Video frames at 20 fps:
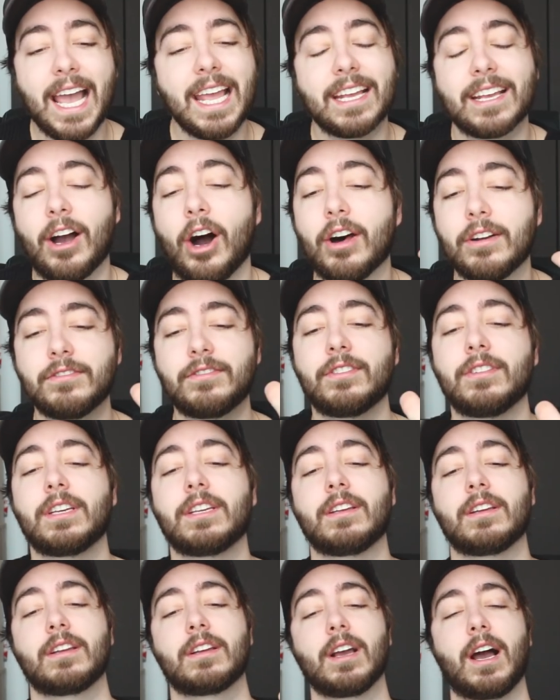I
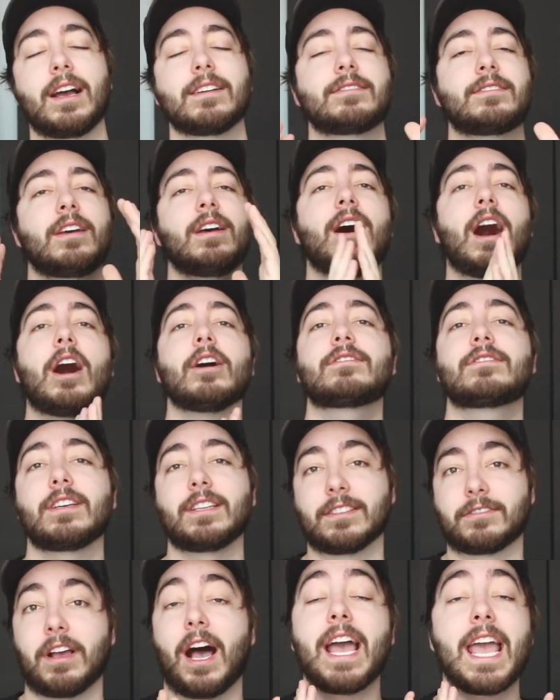honestly, guys, I'll say this.